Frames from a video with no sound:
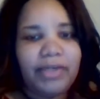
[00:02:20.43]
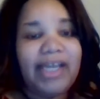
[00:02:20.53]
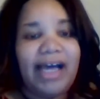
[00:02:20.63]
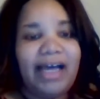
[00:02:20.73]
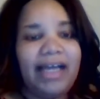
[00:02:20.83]

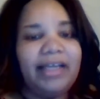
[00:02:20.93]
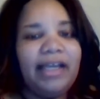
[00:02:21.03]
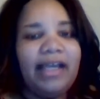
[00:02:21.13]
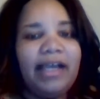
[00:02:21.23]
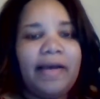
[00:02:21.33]
high.
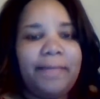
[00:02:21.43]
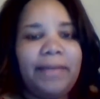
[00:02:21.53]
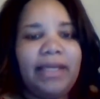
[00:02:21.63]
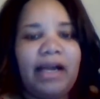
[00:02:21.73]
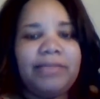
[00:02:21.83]

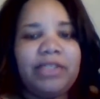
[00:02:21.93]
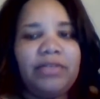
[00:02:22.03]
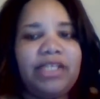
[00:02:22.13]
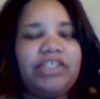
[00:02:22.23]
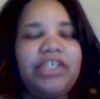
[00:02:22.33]
But so
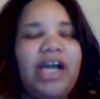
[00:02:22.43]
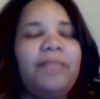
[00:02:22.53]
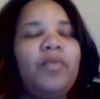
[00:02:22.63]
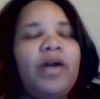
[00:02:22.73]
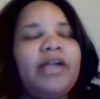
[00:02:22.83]
this
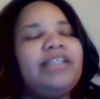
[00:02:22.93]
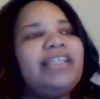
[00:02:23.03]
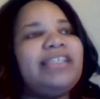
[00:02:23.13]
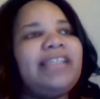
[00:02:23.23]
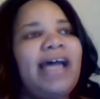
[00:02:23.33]
job works.
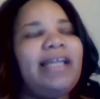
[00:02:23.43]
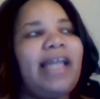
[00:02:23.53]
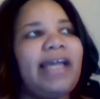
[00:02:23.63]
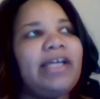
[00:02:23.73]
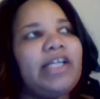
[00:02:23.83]
It's not
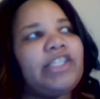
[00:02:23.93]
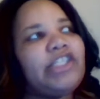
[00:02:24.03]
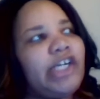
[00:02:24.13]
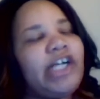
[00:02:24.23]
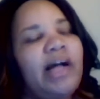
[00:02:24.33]
like a
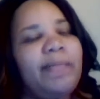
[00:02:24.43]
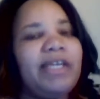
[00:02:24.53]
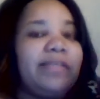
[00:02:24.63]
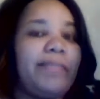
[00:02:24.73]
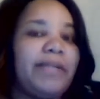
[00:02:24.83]
certain
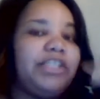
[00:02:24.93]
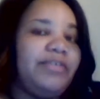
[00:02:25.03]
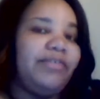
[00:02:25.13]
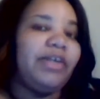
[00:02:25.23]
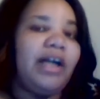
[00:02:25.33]
company, it's a bunch of
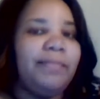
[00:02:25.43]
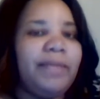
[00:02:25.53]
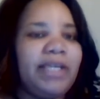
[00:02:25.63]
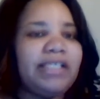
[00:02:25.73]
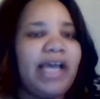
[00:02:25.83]
different
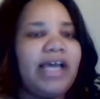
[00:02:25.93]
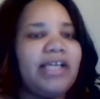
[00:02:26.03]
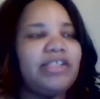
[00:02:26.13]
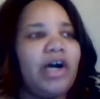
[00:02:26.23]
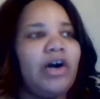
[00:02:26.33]
companies.
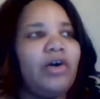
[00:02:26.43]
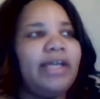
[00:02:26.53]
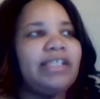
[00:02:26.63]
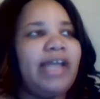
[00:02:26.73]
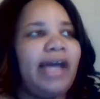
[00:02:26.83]
So
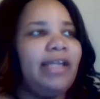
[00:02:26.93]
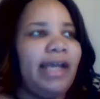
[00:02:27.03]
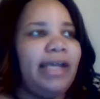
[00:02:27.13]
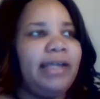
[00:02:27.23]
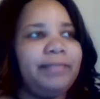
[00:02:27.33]
it's kind of
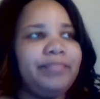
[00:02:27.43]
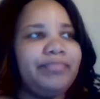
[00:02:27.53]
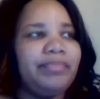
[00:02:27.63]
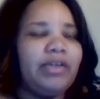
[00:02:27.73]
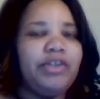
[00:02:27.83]
like,
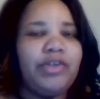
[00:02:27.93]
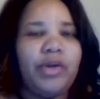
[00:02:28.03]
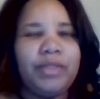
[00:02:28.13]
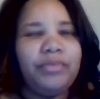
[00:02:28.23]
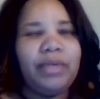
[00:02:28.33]

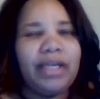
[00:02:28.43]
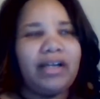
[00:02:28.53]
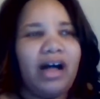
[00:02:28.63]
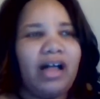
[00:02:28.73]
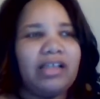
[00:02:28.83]
when you work in
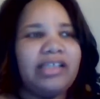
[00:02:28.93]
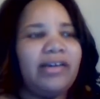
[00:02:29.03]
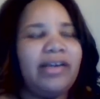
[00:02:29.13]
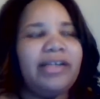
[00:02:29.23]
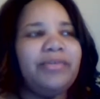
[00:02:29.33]
a call
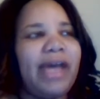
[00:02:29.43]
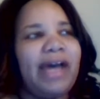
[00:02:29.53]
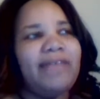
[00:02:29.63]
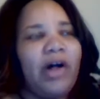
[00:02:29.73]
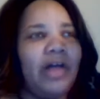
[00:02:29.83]
center and you
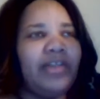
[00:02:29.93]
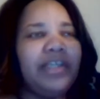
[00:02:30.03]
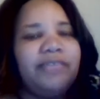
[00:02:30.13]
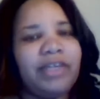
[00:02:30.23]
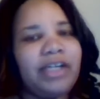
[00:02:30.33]
have all the
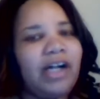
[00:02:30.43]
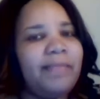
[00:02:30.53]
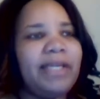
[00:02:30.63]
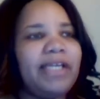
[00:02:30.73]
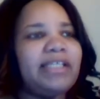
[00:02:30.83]
different
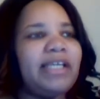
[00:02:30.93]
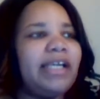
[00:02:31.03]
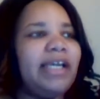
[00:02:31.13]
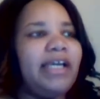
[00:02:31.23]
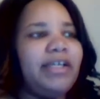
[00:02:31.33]
companies, and
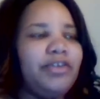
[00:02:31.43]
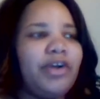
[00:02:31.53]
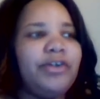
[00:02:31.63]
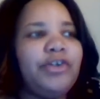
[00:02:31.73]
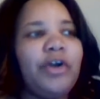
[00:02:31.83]

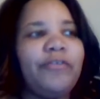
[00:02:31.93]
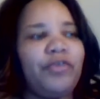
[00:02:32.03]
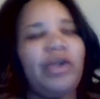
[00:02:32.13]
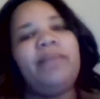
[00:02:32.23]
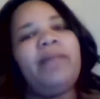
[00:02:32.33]
your
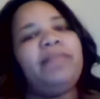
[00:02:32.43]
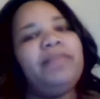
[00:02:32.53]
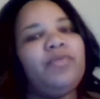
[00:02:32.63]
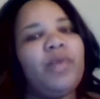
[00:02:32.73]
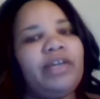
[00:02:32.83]
friend might
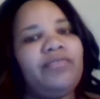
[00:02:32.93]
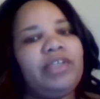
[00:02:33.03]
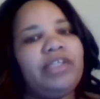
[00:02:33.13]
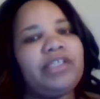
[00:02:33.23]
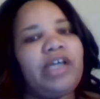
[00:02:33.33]
be working
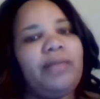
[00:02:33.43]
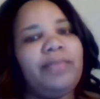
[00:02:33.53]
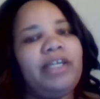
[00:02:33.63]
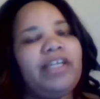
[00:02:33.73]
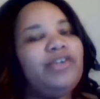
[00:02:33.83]
for this
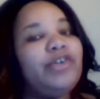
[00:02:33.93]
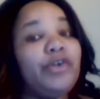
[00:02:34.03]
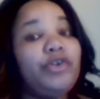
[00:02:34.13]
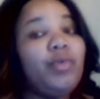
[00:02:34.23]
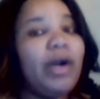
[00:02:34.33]
company.
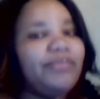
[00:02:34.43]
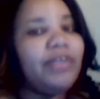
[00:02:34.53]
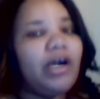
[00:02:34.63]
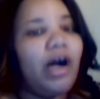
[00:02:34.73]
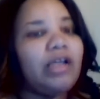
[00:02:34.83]
You work
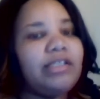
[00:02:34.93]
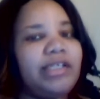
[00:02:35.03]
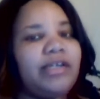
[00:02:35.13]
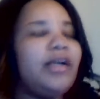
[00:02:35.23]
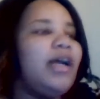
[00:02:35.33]
for the call
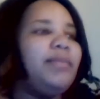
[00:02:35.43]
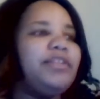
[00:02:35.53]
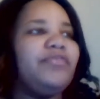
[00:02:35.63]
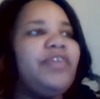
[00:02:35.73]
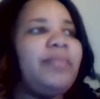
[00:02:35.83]
center,
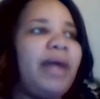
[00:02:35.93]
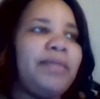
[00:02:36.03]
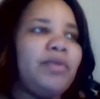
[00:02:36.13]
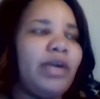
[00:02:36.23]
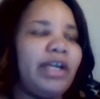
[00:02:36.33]
but your friend
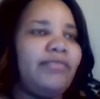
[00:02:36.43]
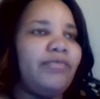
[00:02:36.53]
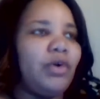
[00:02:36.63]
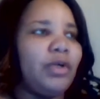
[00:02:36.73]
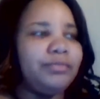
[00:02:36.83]
might be working
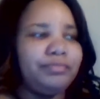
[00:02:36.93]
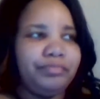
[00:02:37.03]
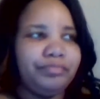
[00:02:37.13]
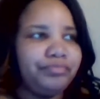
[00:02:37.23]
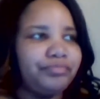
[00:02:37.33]
for,
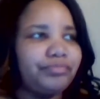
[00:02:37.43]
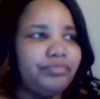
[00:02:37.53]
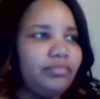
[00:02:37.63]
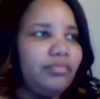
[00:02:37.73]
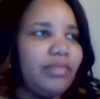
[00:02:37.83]

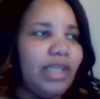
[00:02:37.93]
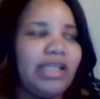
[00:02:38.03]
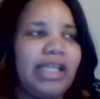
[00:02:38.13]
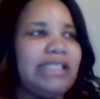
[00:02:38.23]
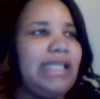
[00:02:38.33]

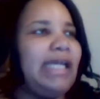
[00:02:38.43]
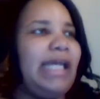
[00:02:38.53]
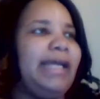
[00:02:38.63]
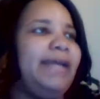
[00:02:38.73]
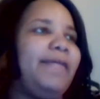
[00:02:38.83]
let's say,
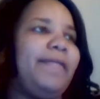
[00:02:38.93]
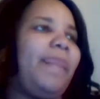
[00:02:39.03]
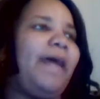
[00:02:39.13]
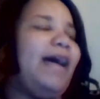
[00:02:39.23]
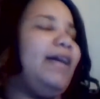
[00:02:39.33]
like,
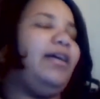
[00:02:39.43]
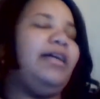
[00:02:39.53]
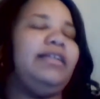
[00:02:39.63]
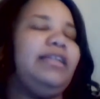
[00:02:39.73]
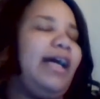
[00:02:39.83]
I
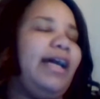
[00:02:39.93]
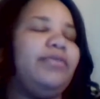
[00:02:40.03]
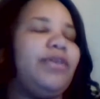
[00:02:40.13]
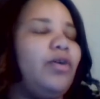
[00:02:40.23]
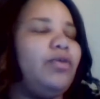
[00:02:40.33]

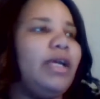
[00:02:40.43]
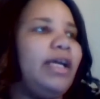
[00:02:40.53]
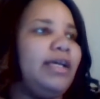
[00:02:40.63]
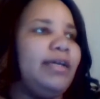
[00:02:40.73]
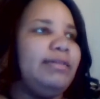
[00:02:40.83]
don't know,
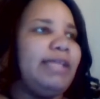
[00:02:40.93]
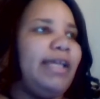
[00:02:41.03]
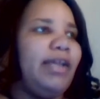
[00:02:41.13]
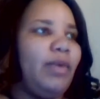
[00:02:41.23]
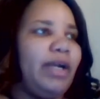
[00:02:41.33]

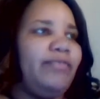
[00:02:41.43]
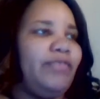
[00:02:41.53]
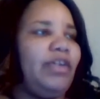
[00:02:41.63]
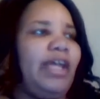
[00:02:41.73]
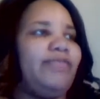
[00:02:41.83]
say they're working
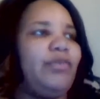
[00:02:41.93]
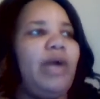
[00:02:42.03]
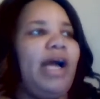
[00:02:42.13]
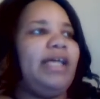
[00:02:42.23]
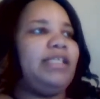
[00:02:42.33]
for like
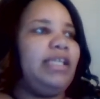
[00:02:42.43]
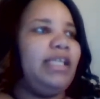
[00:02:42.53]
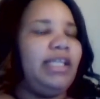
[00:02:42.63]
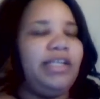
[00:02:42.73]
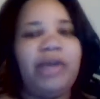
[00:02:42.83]
Verizon, and
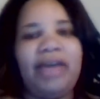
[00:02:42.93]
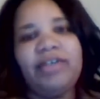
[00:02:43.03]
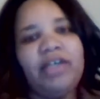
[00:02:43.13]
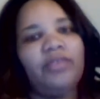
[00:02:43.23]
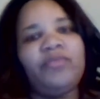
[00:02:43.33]
then you have
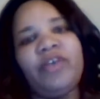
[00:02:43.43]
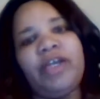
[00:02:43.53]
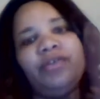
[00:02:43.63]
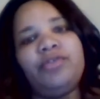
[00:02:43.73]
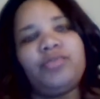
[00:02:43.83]
another
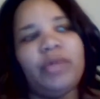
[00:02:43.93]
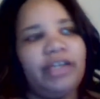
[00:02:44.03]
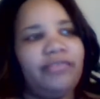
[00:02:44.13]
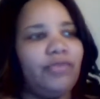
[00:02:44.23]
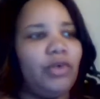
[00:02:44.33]
friend who's
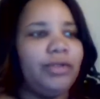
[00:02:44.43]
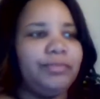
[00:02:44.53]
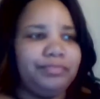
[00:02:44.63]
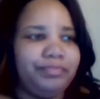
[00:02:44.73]
working for